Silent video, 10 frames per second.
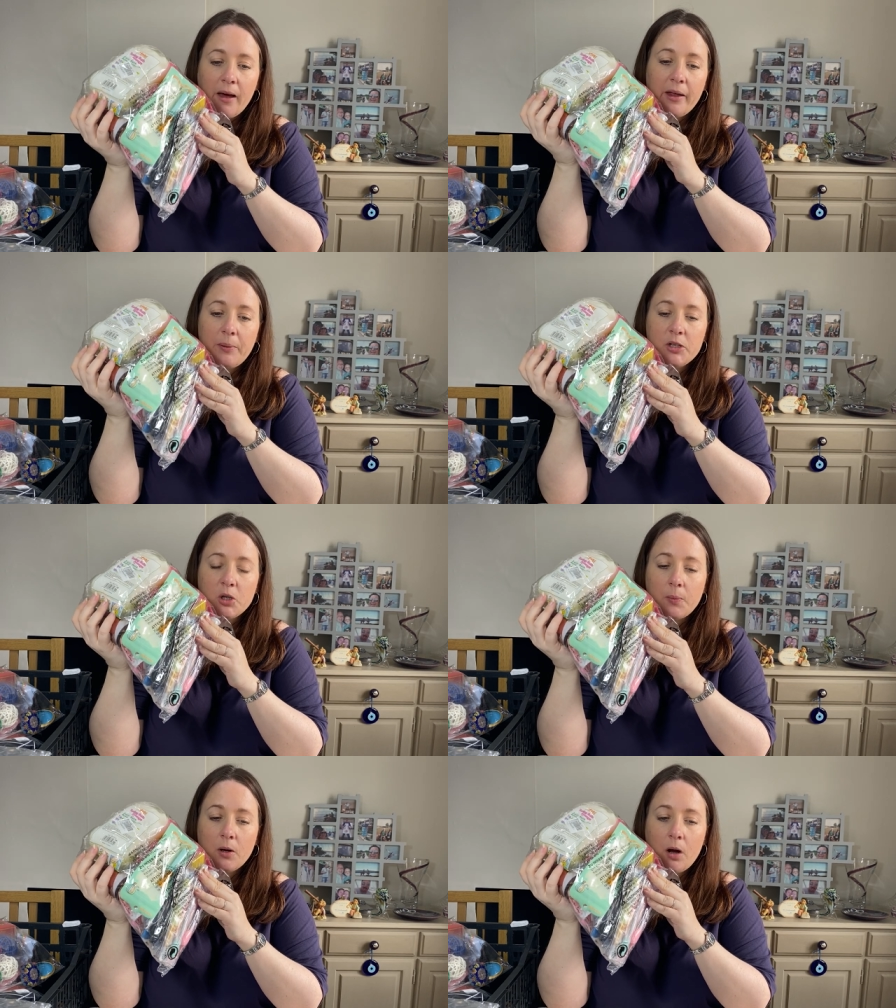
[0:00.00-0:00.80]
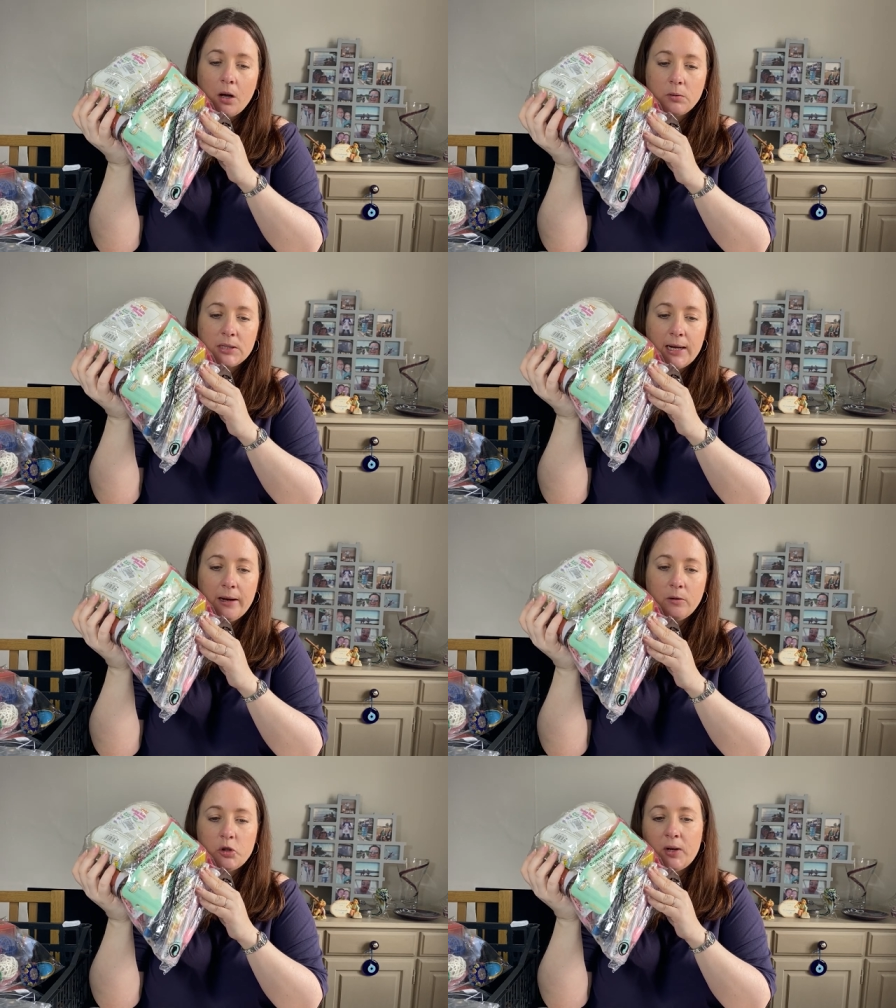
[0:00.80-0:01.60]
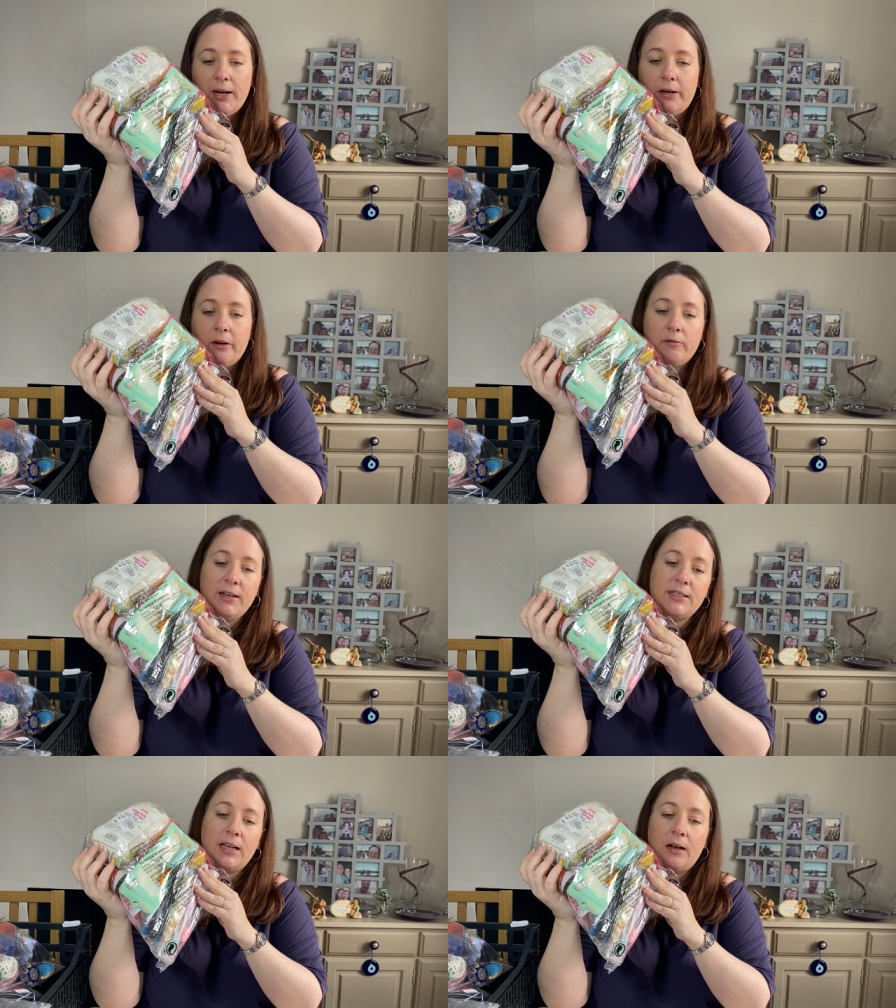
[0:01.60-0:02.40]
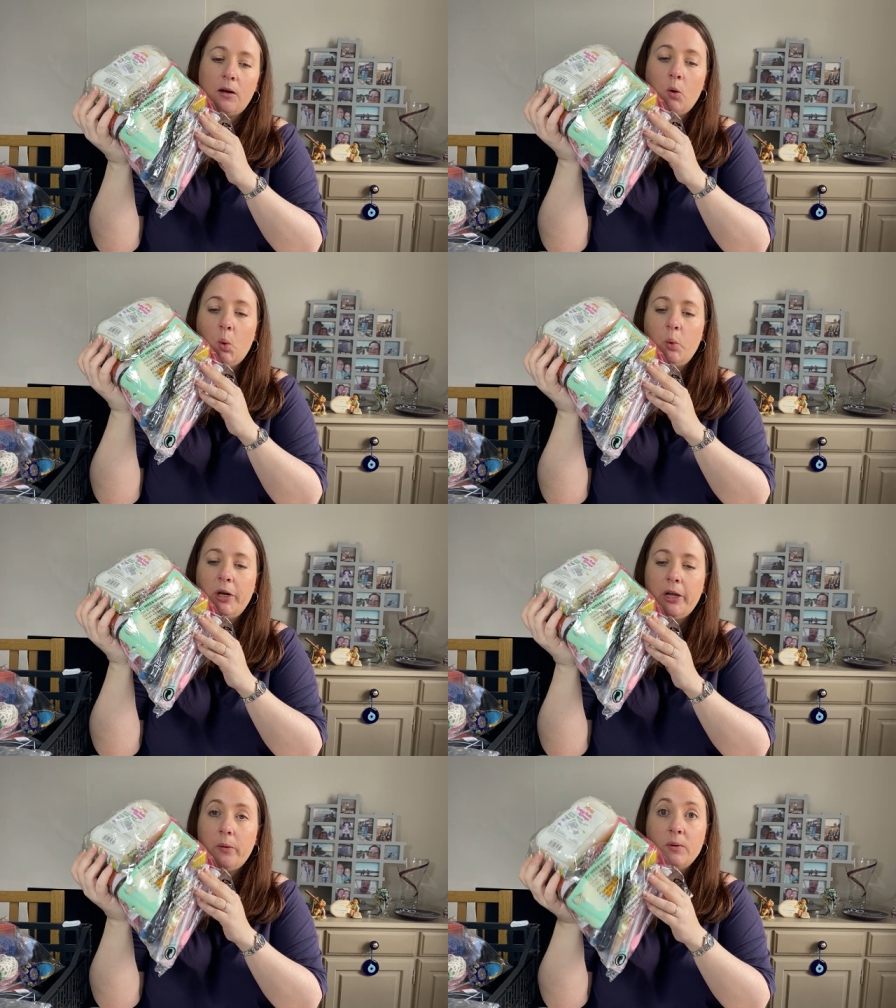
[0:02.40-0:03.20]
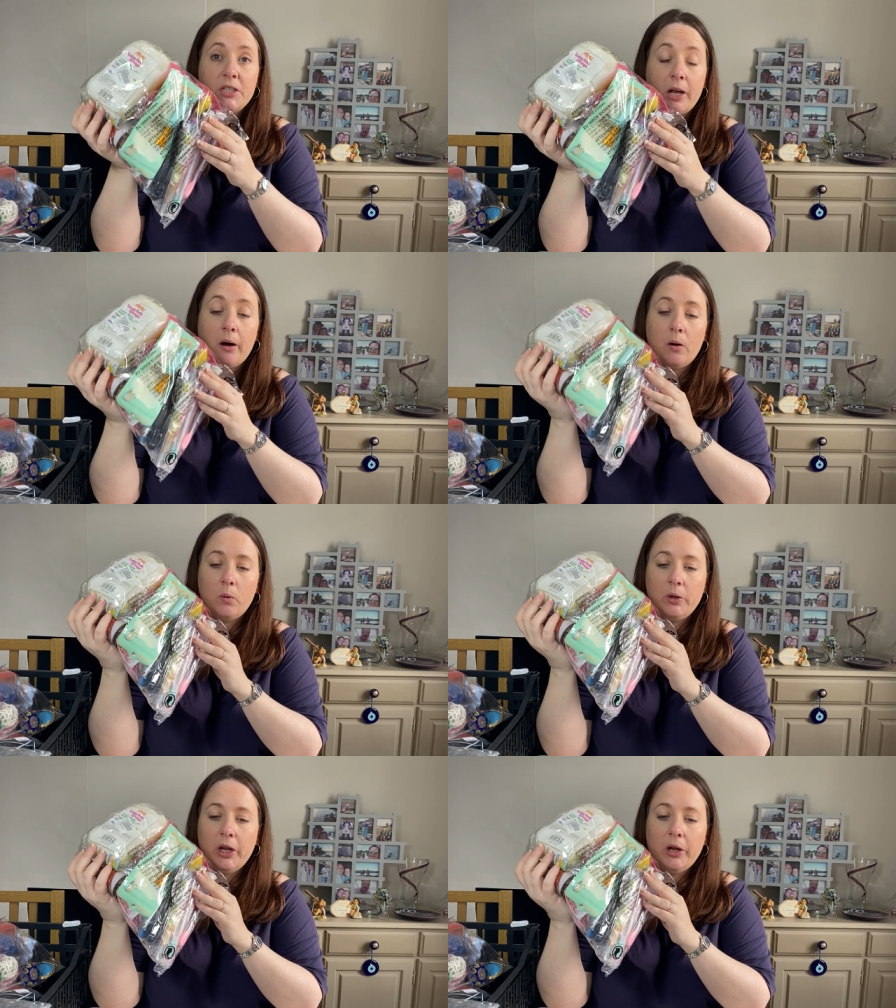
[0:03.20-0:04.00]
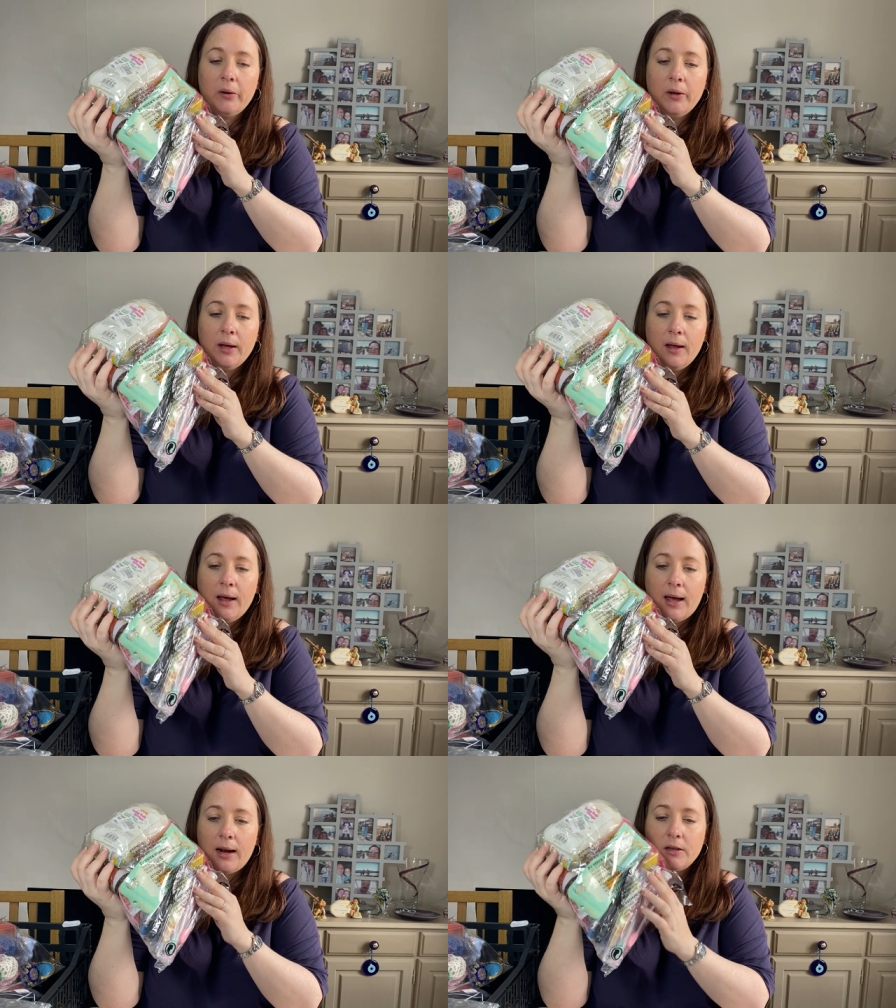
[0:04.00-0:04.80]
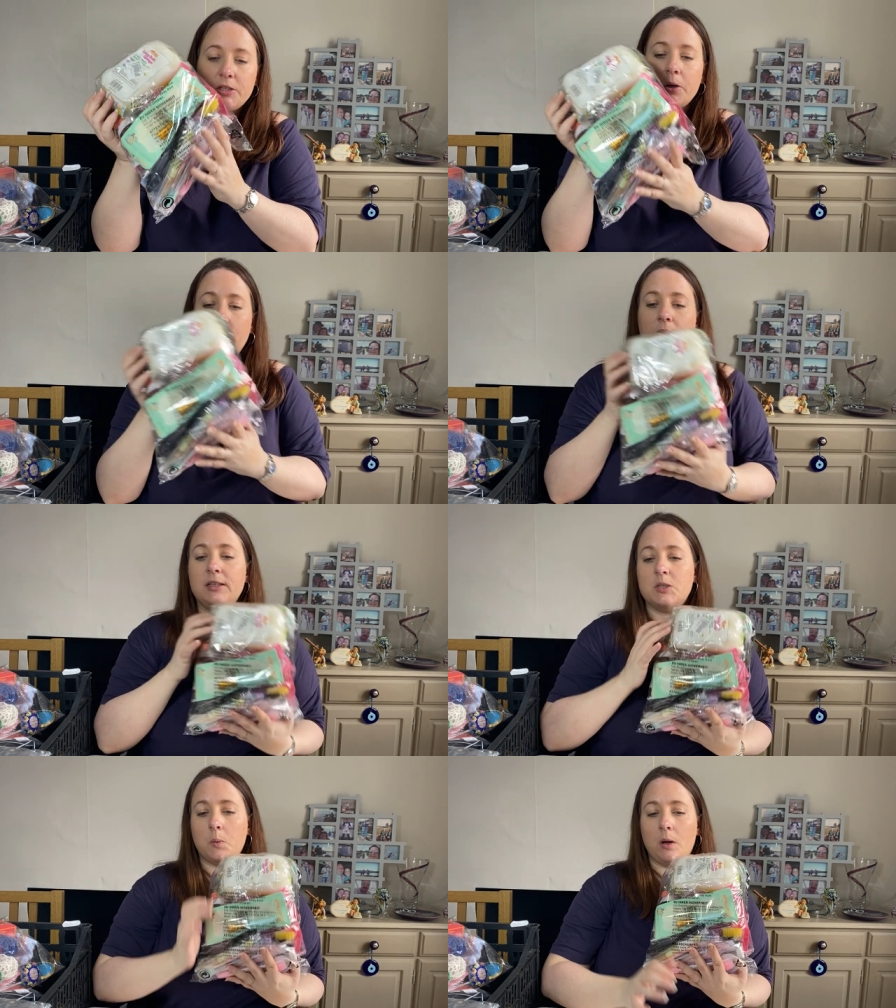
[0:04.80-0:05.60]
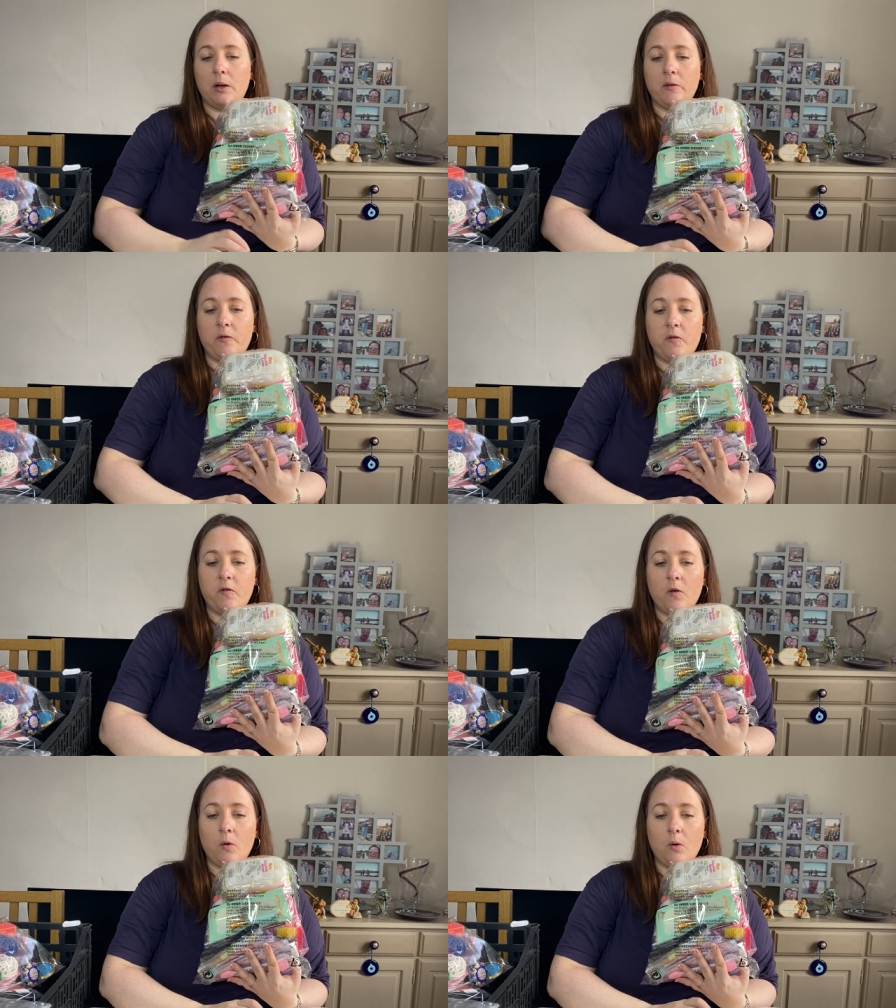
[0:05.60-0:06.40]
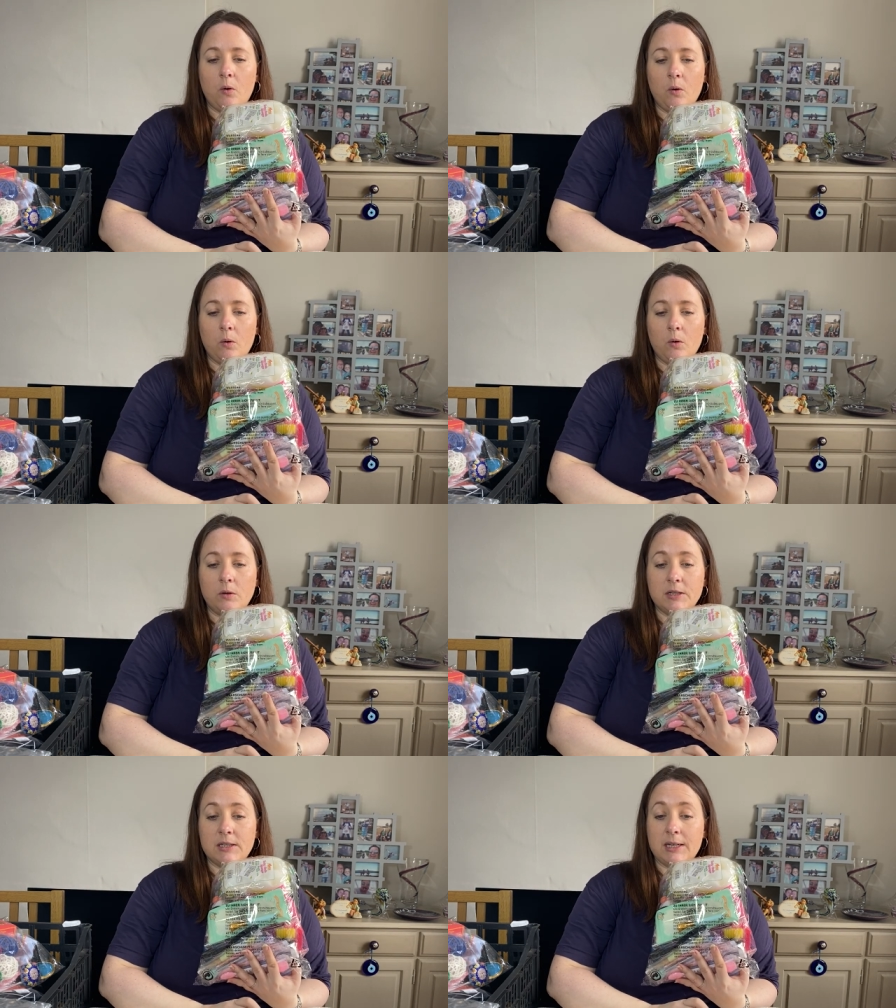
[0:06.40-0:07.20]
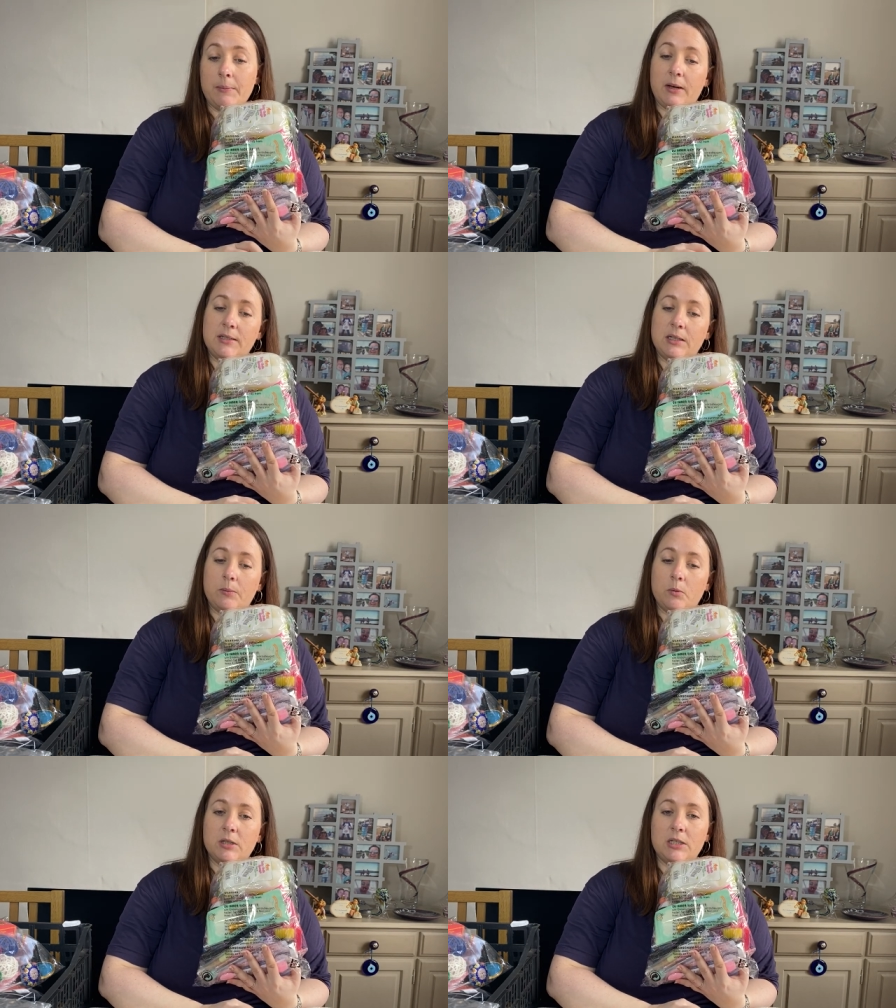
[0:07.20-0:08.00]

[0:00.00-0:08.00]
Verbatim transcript: I put job lot, wholesale, trader, reseller, all new, which they are all new. And I sold this one for, to the same person that bought the